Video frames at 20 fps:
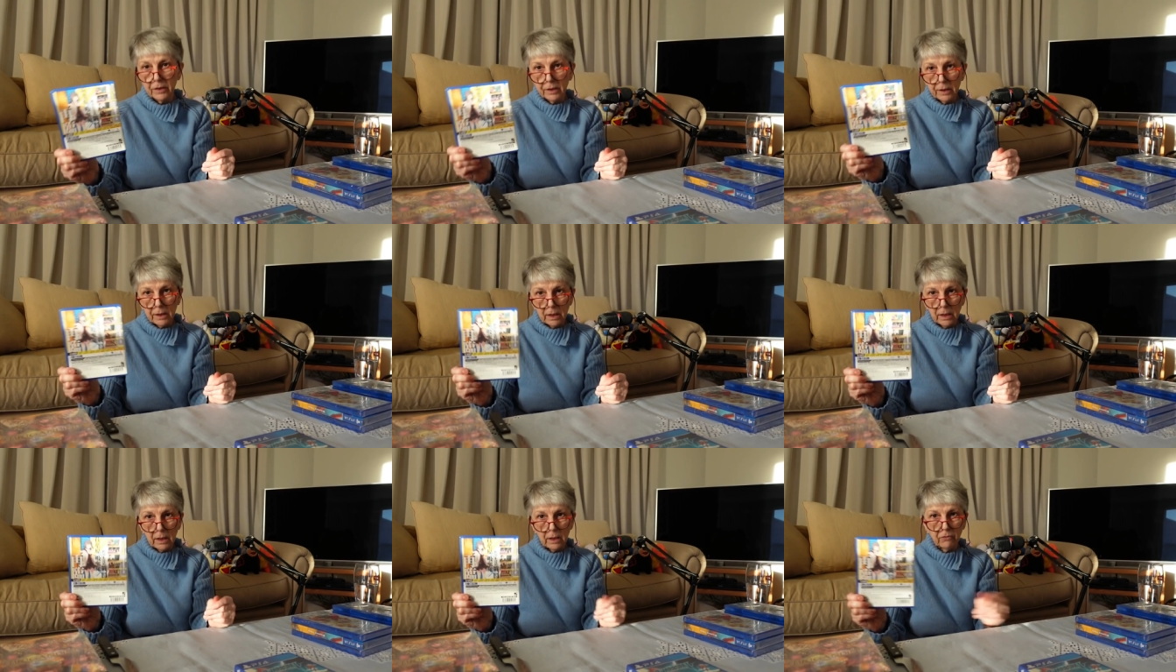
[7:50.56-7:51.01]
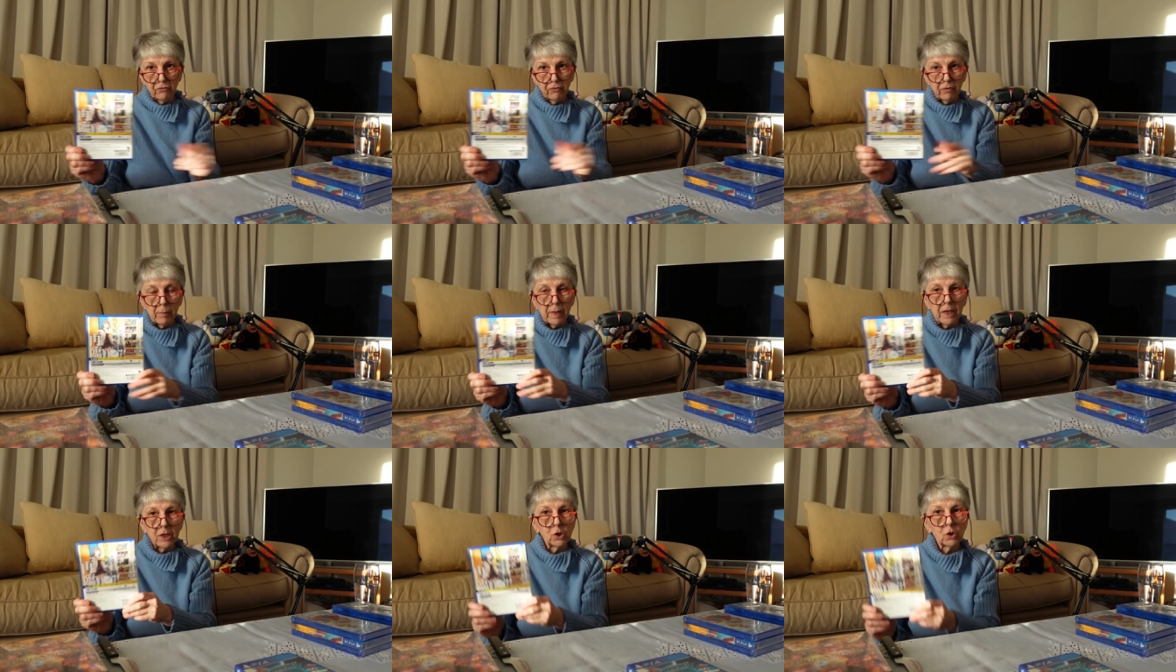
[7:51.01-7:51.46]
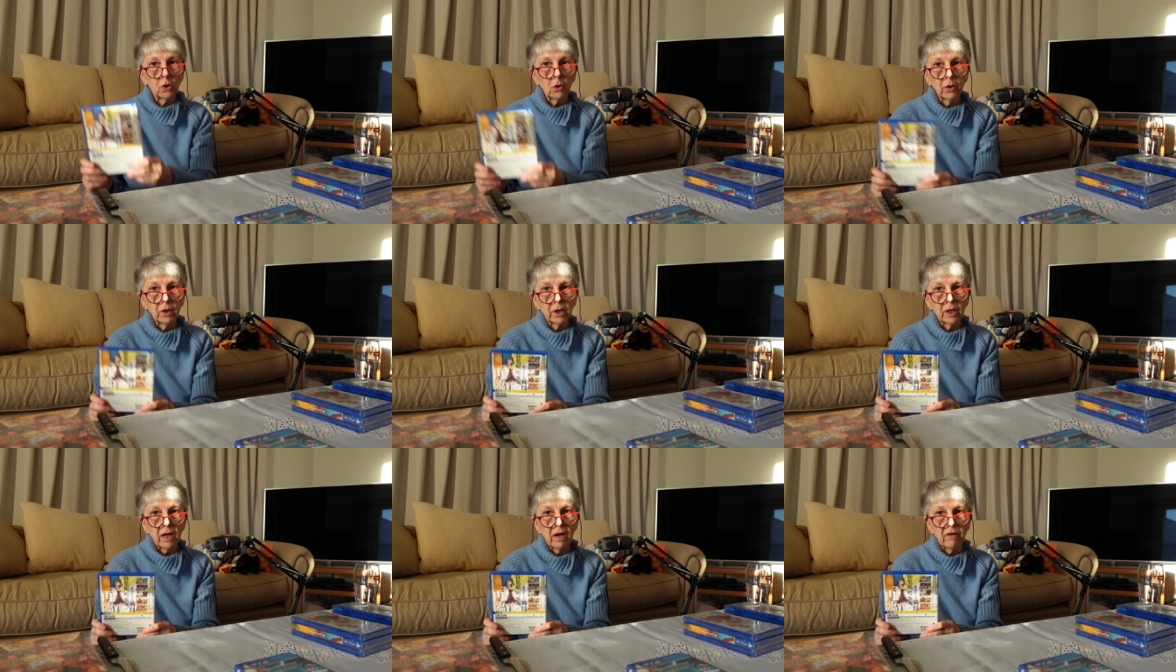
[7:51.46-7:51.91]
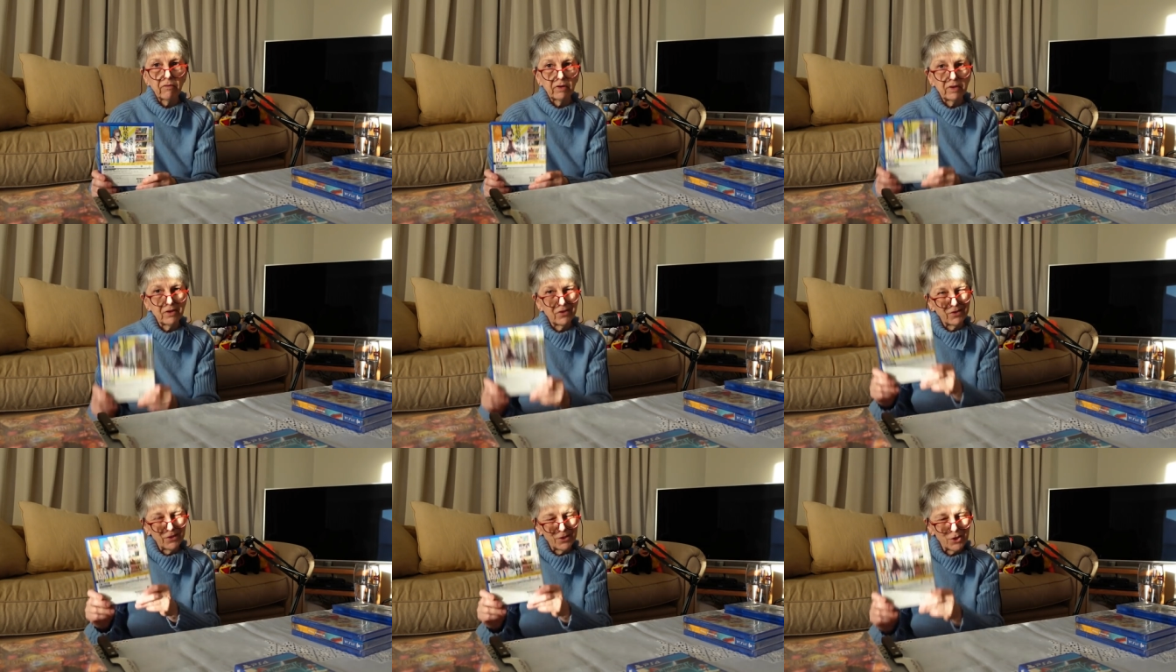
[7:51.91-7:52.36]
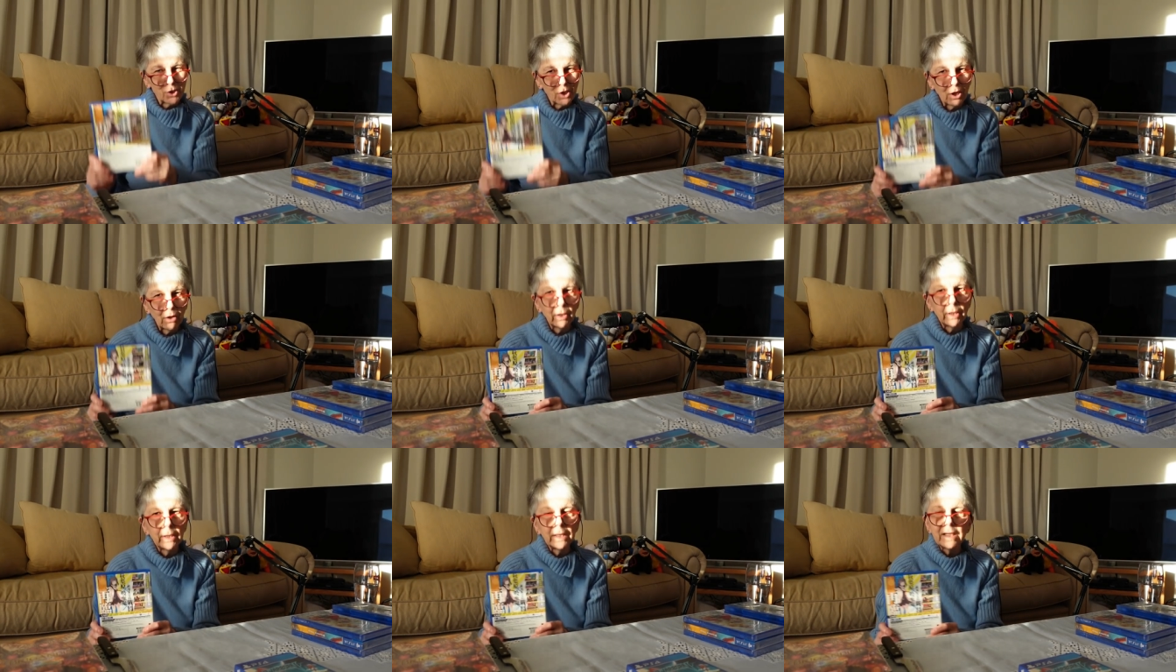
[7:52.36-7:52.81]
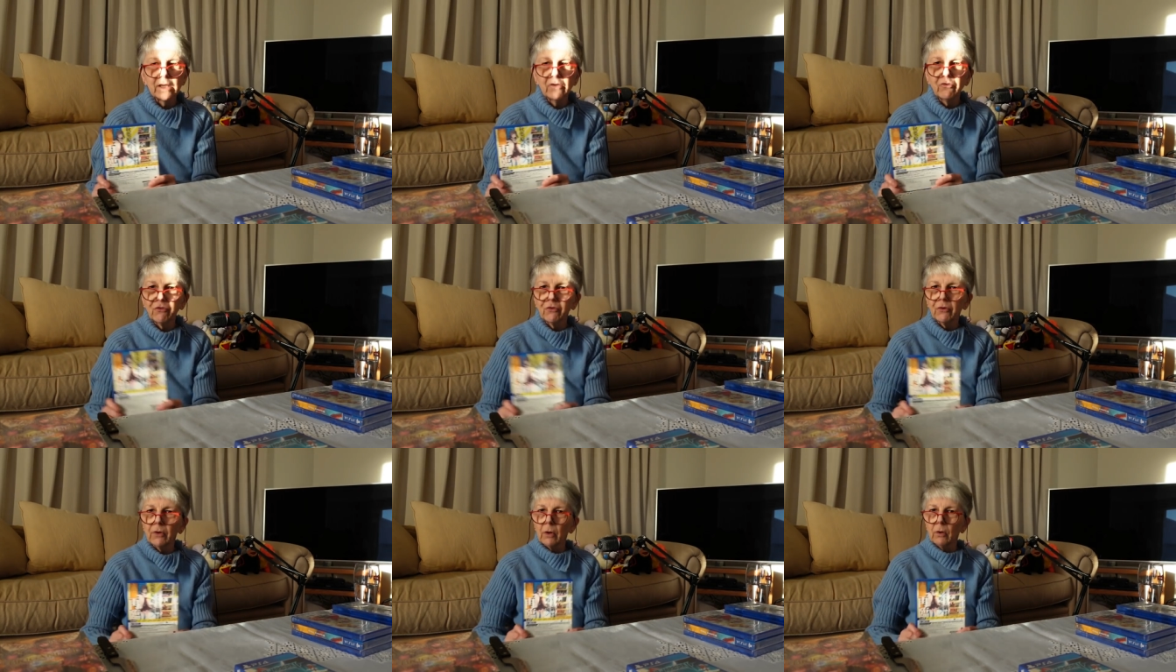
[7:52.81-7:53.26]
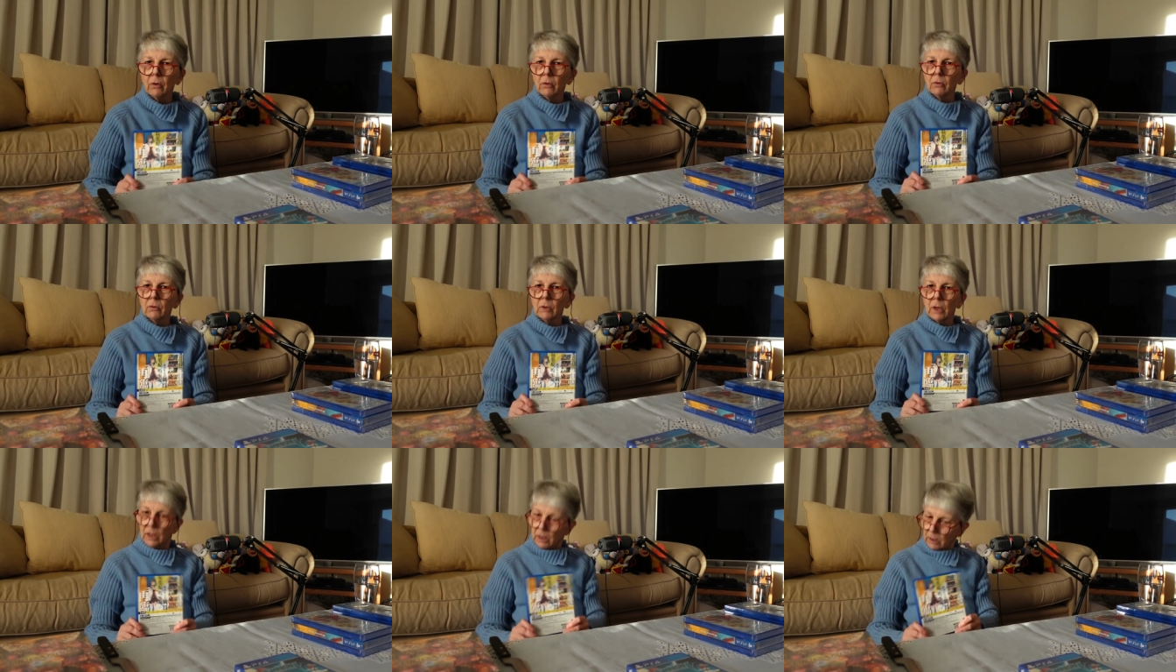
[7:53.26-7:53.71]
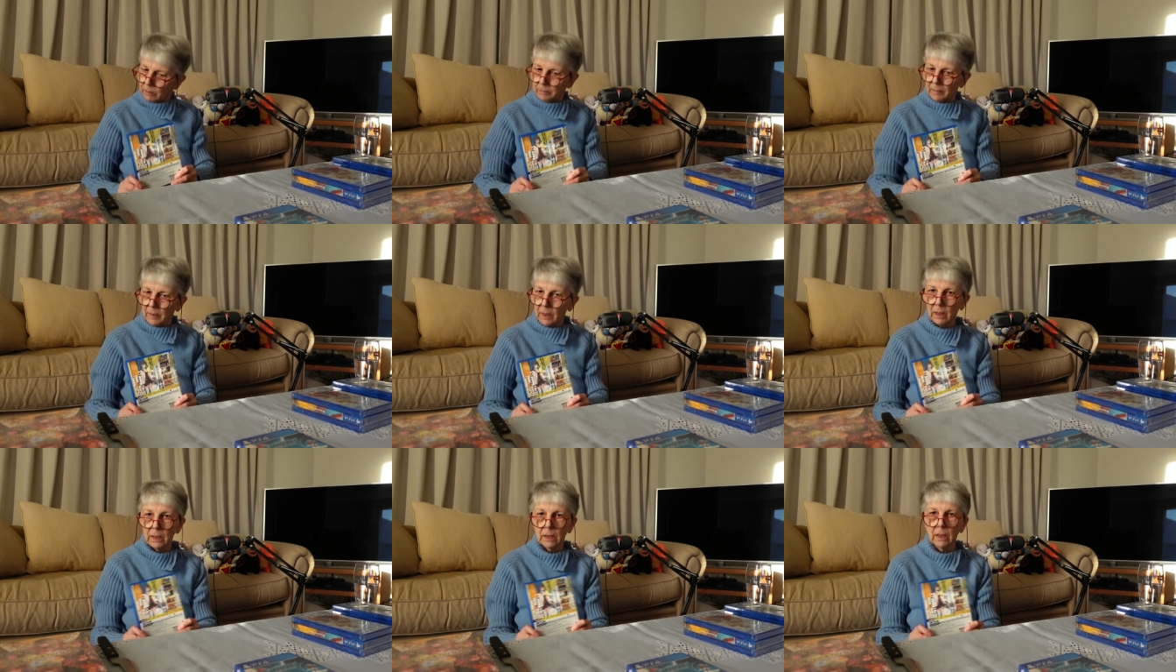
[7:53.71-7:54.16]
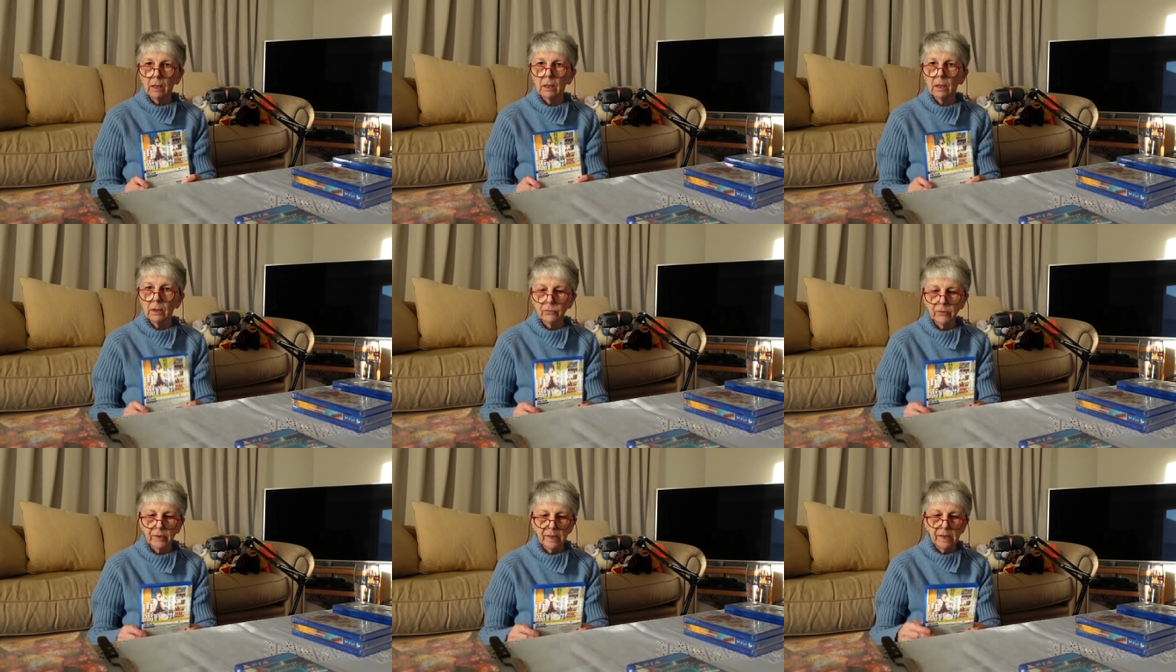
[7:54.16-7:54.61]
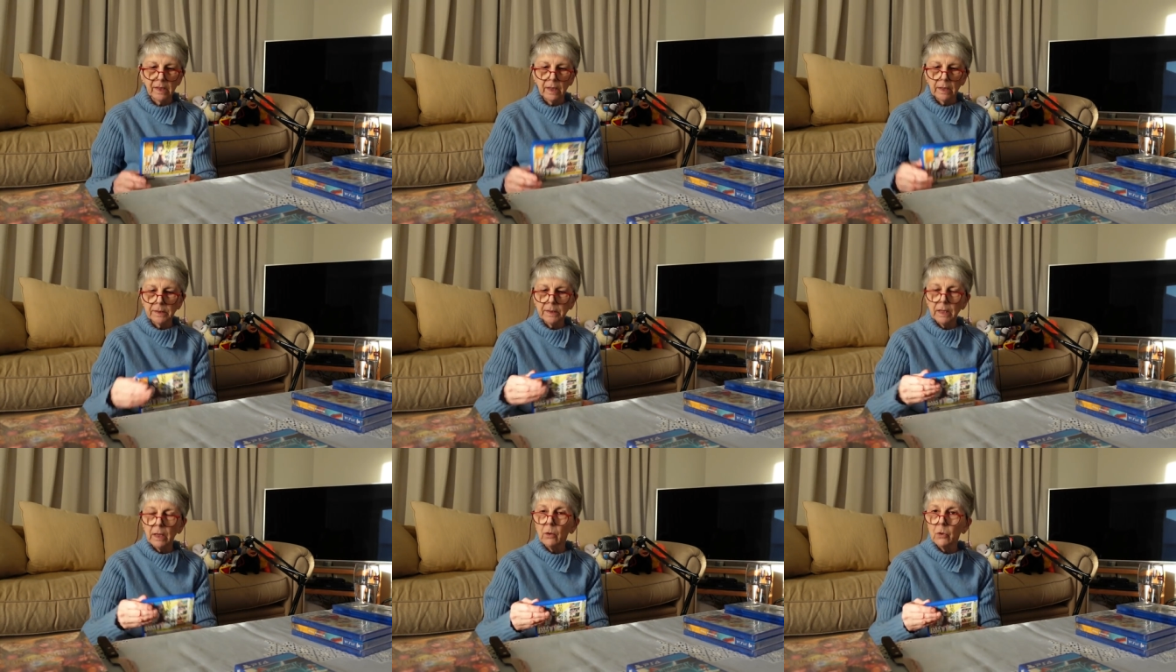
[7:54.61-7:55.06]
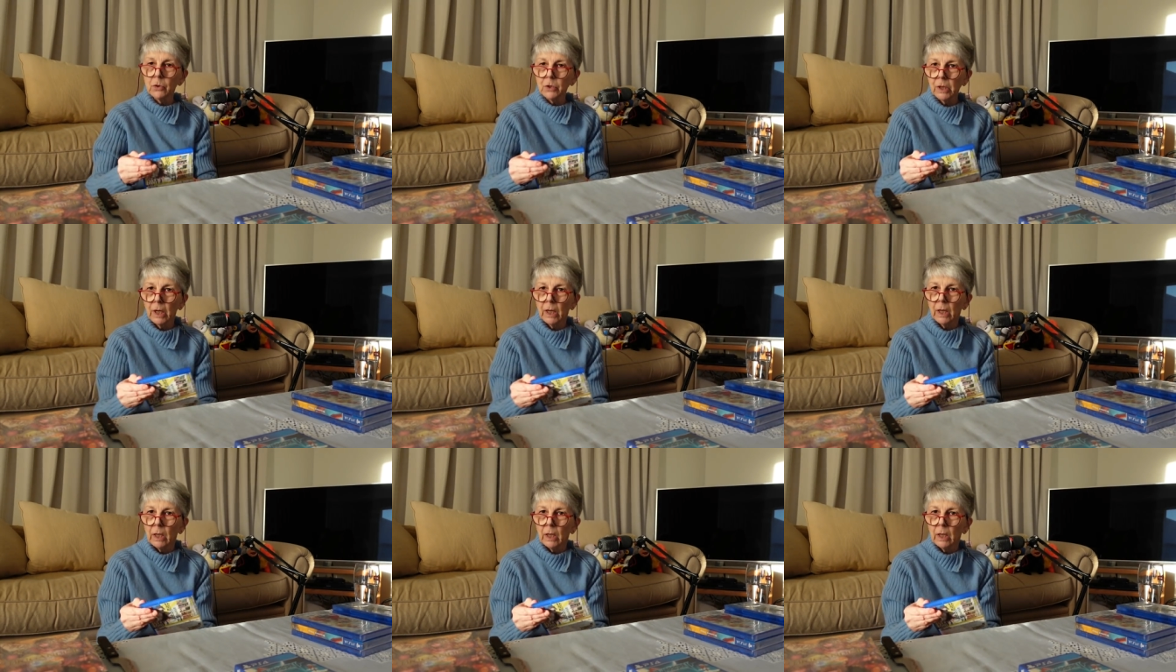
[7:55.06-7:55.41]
The information on the cover is in Chinese, so I can't read that out,